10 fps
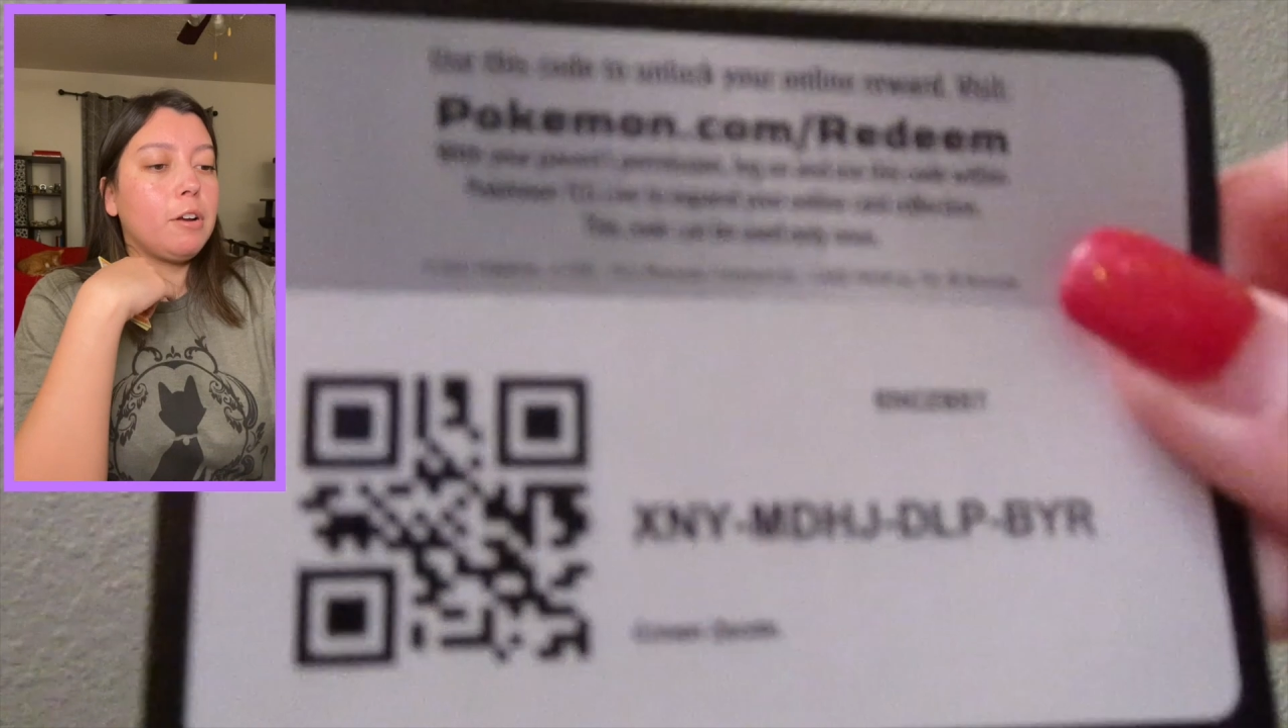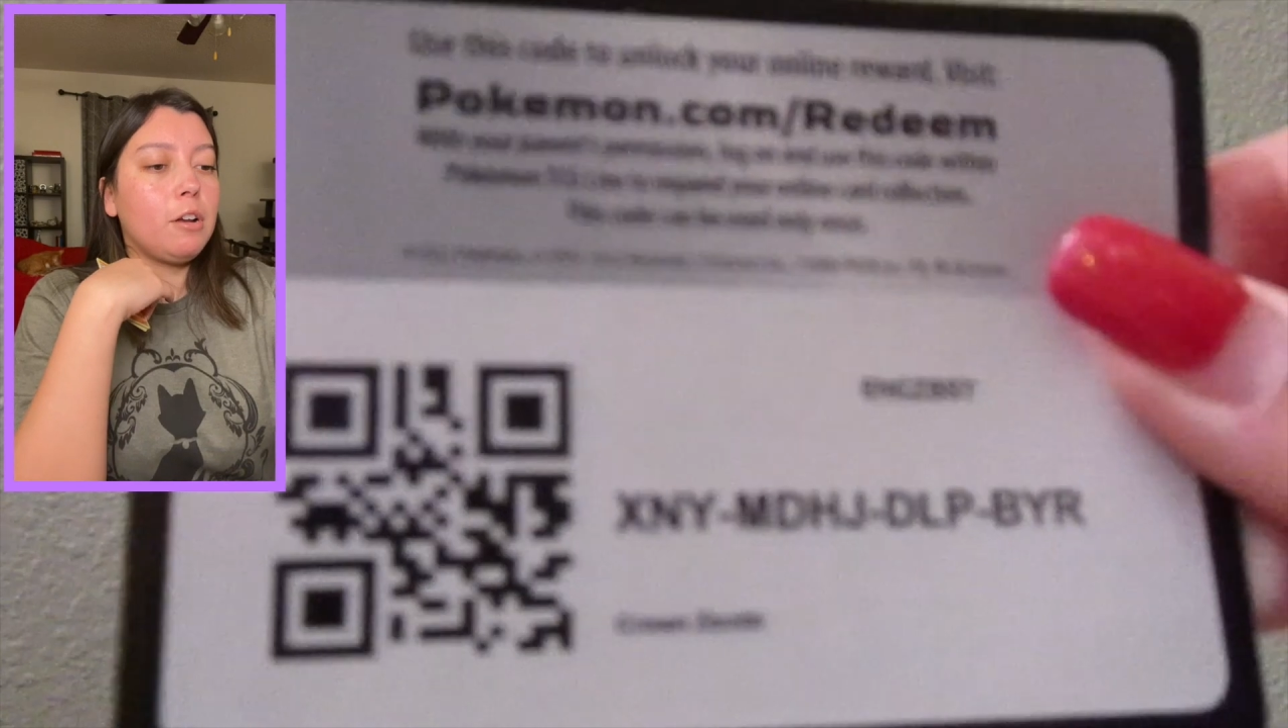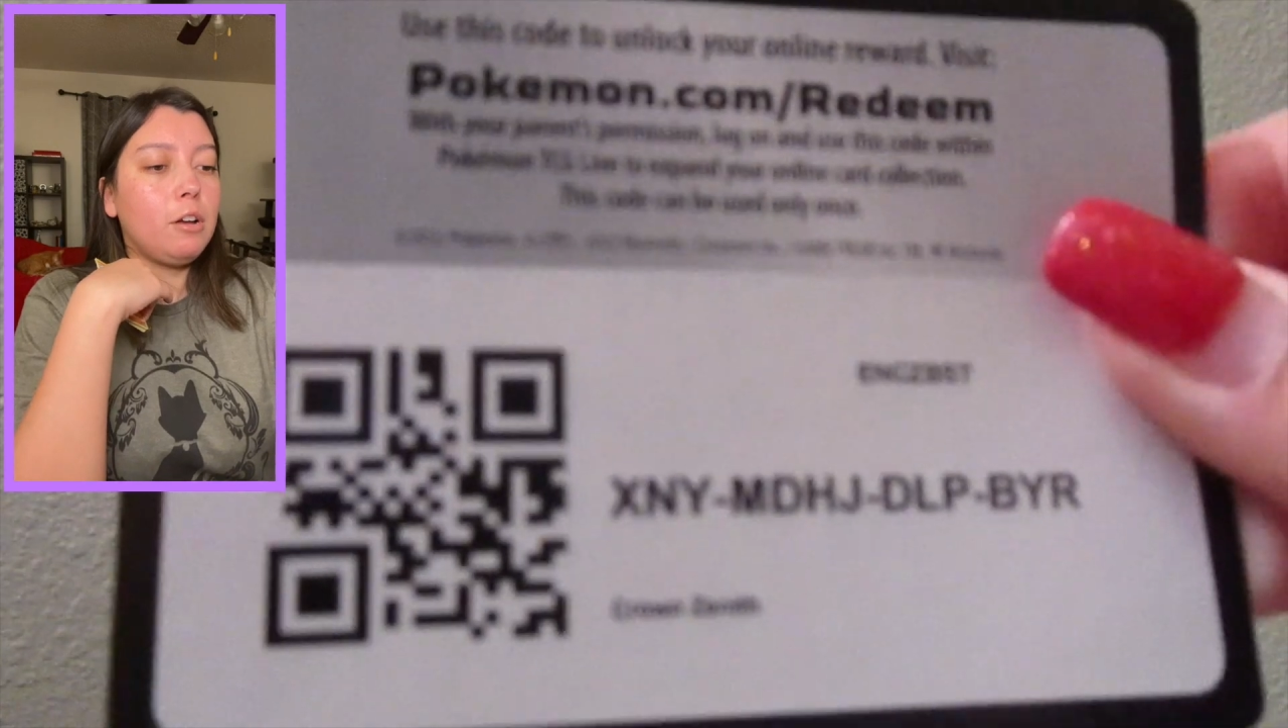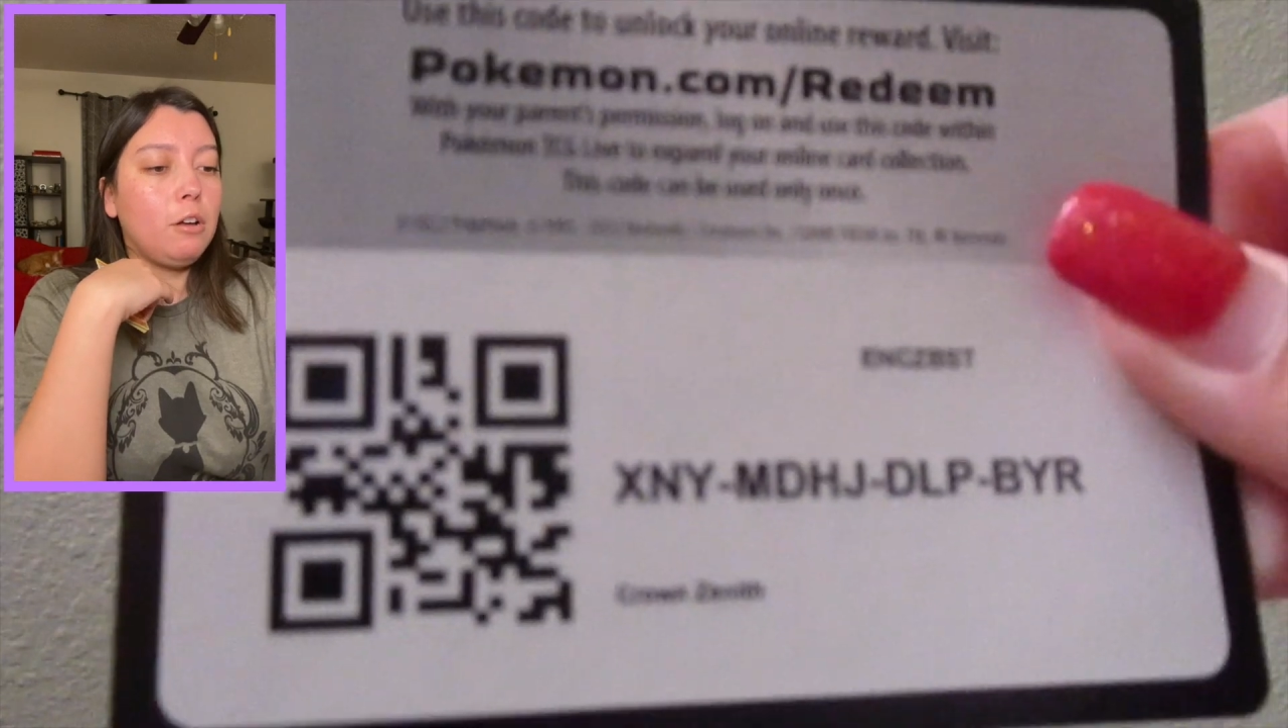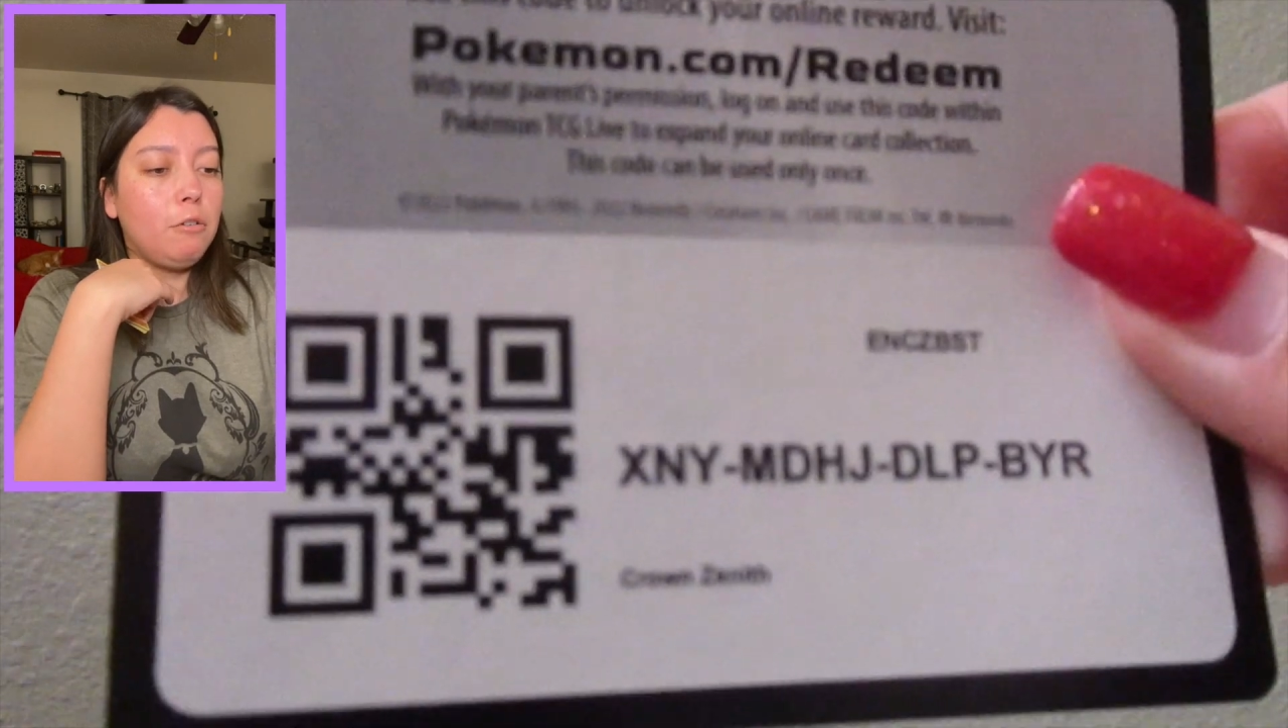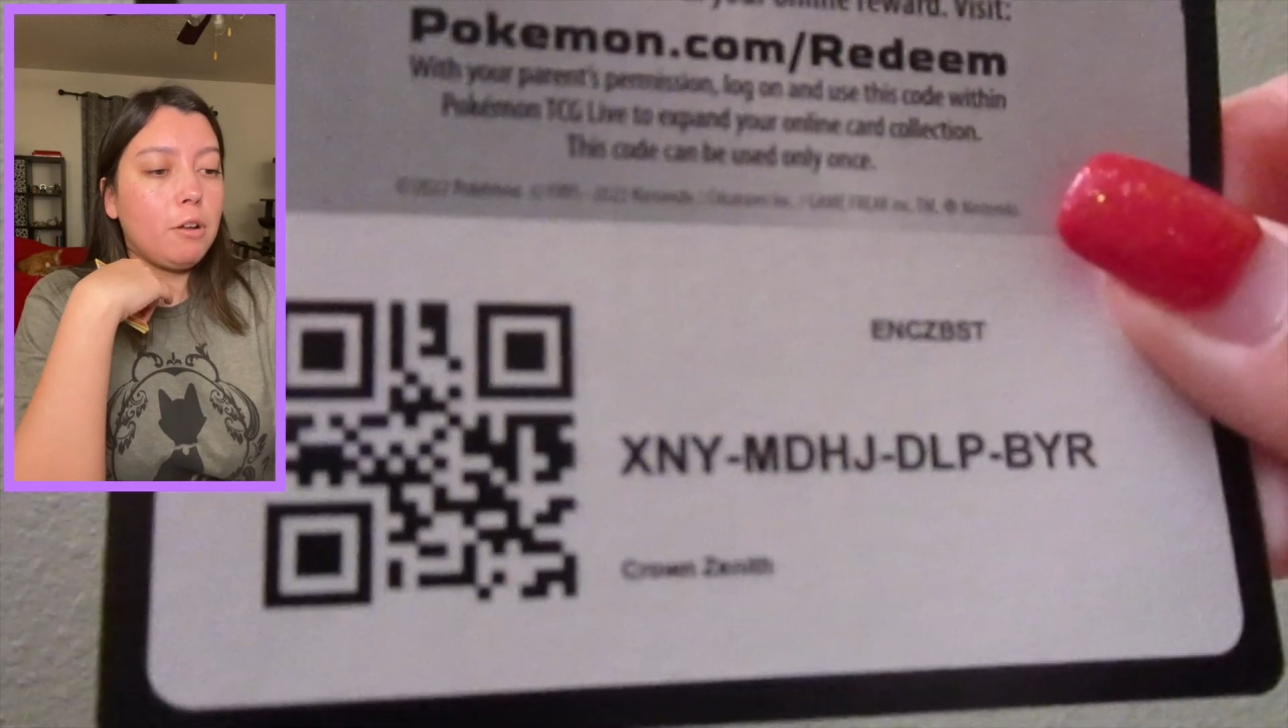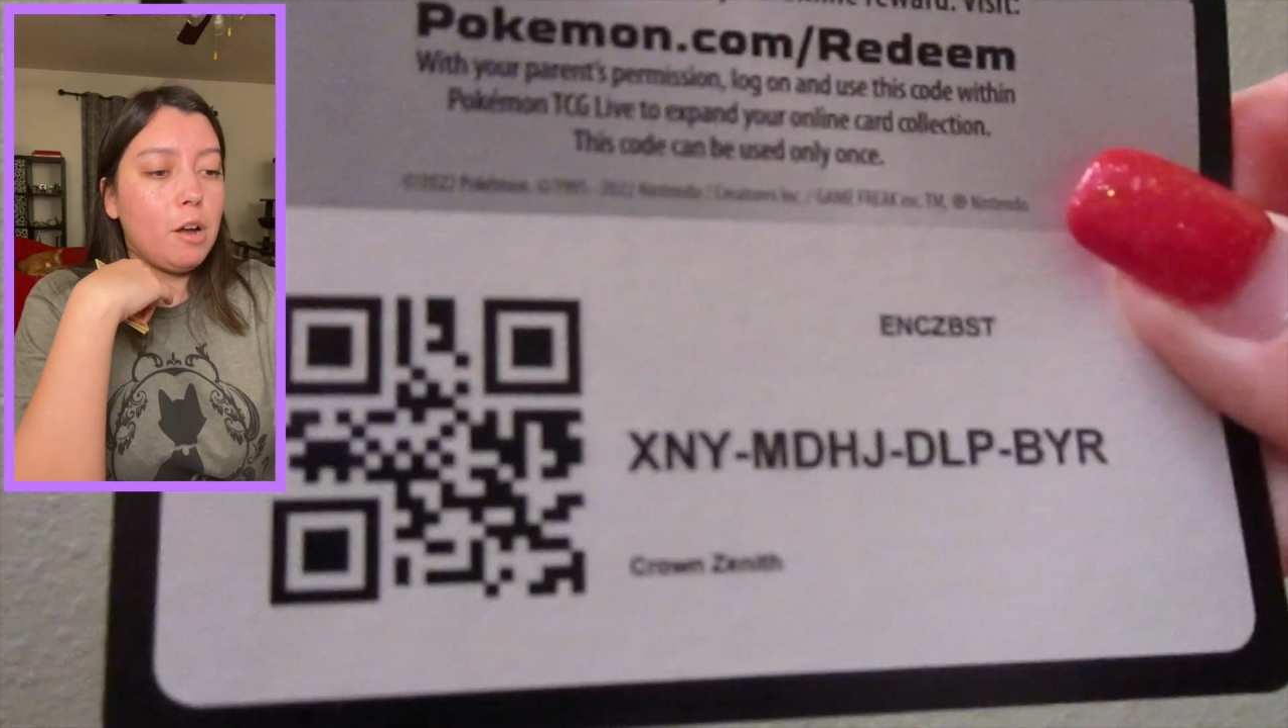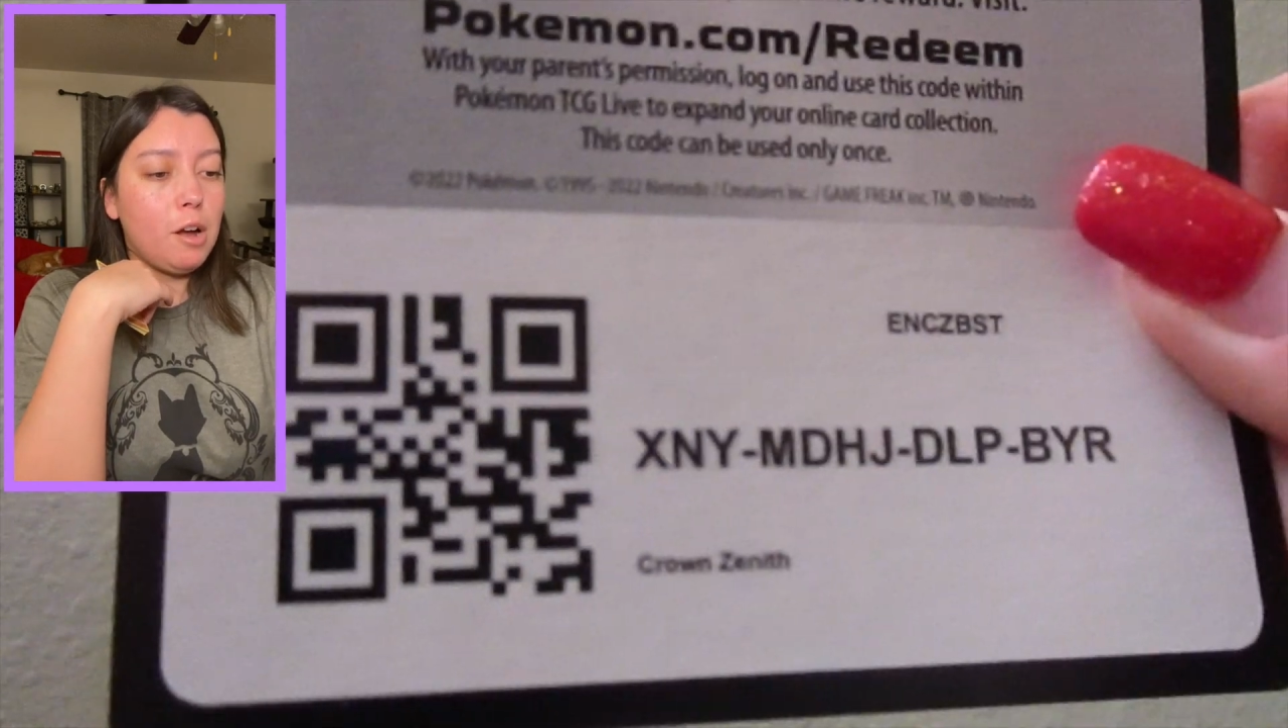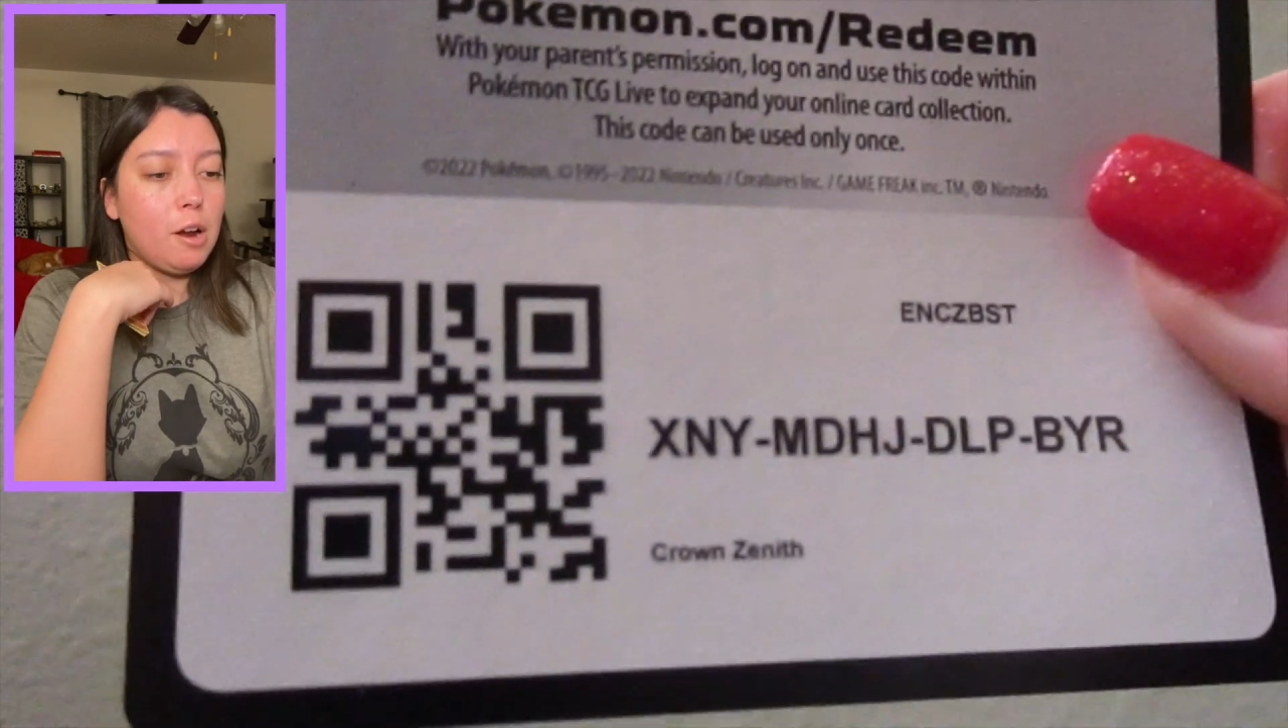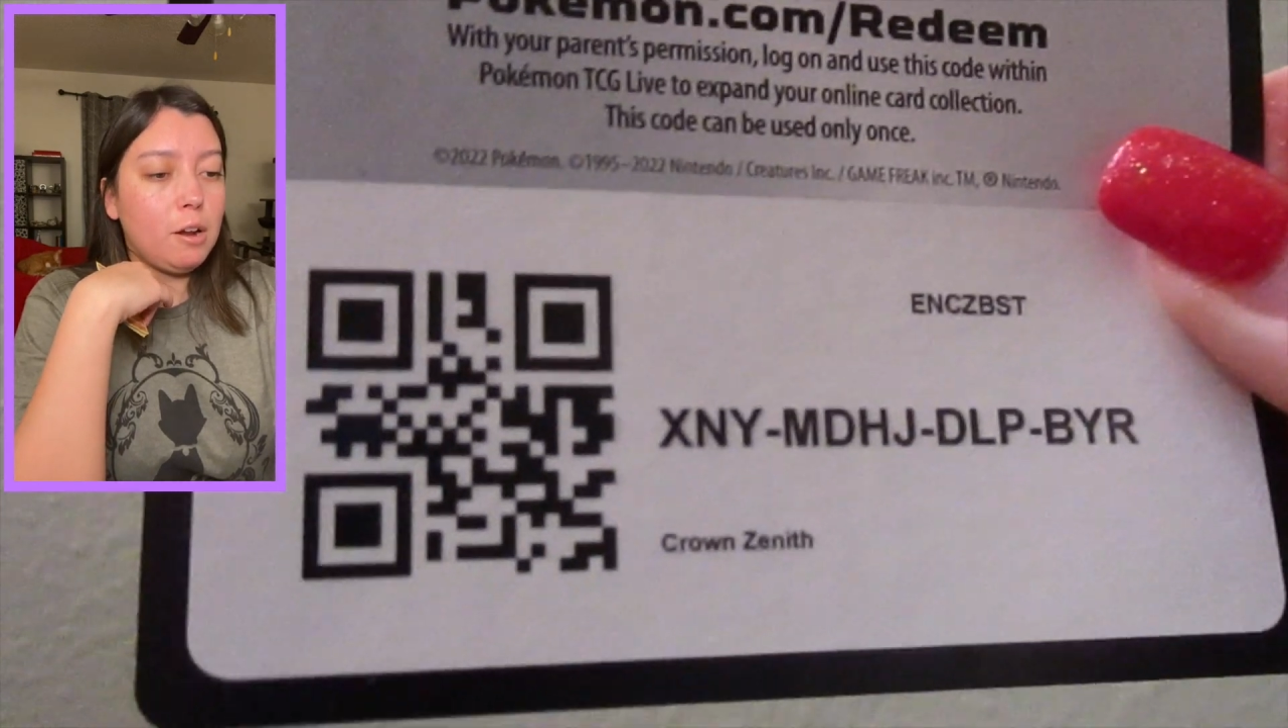code
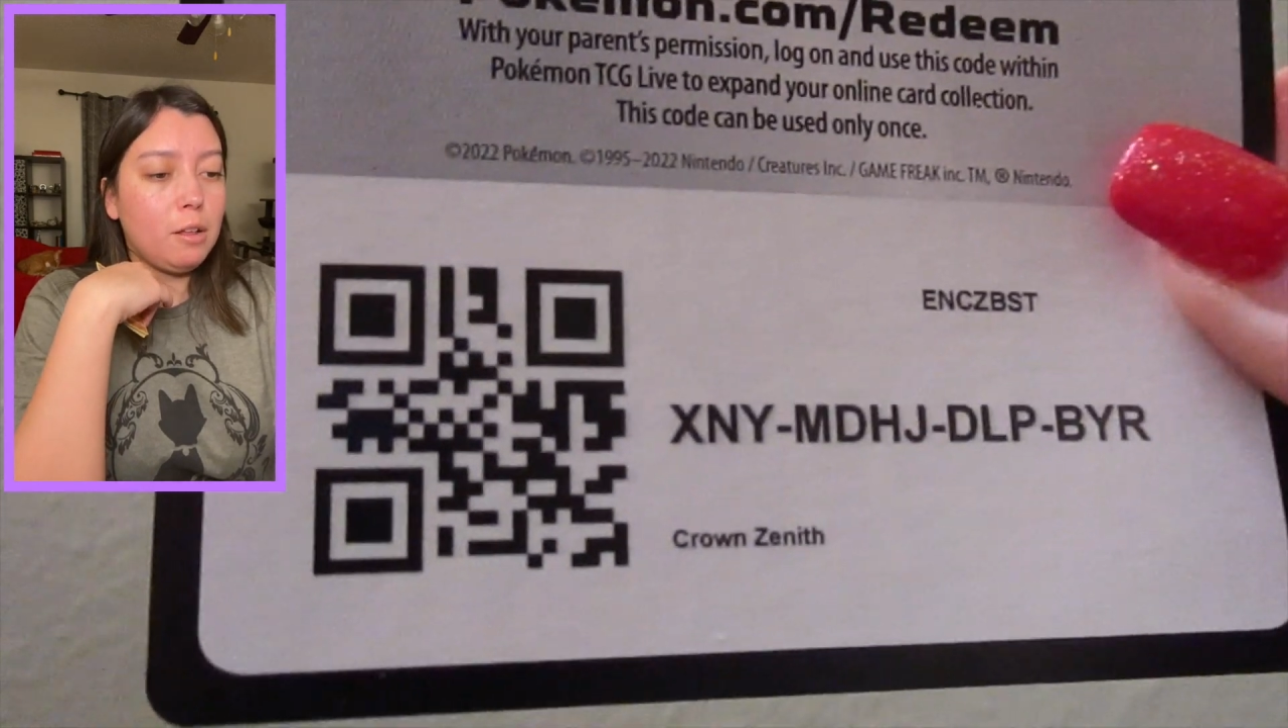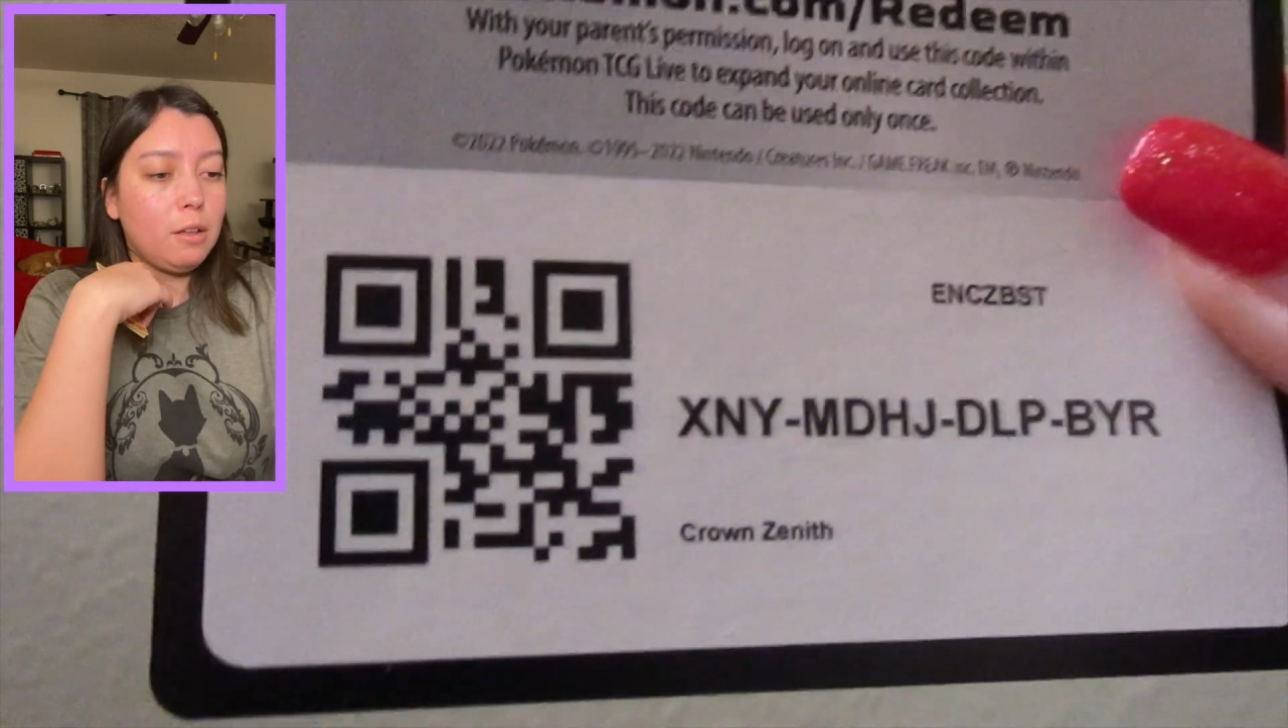card.